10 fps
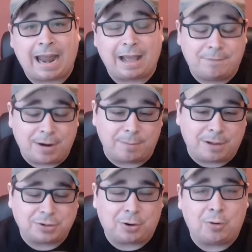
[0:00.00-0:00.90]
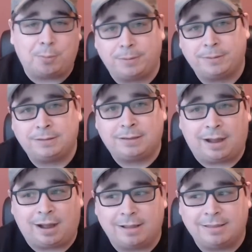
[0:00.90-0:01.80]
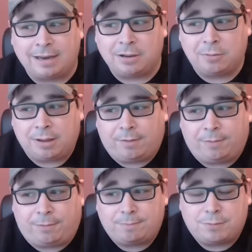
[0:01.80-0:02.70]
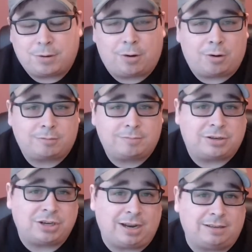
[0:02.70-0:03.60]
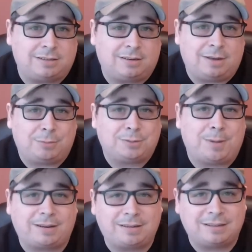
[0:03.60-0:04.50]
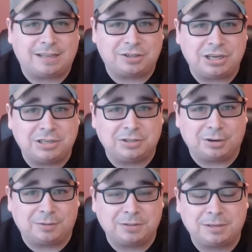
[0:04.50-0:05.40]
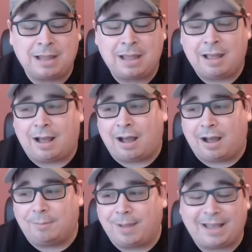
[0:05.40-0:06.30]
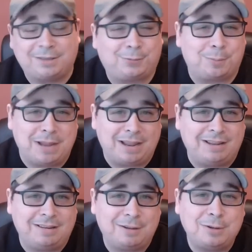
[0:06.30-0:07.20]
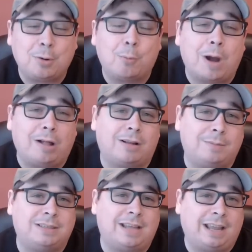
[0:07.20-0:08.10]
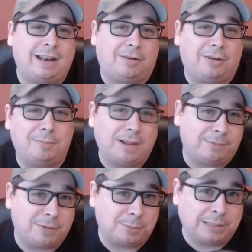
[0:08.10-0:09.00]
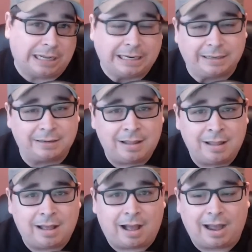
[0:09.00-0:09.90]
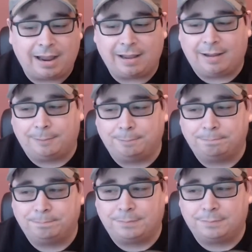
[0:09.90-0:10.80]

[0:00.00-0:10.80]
and i very much hope uh, that you give her the chance and respect that she deserves um, as for me you're welcome to take it out on me if you would like. I um,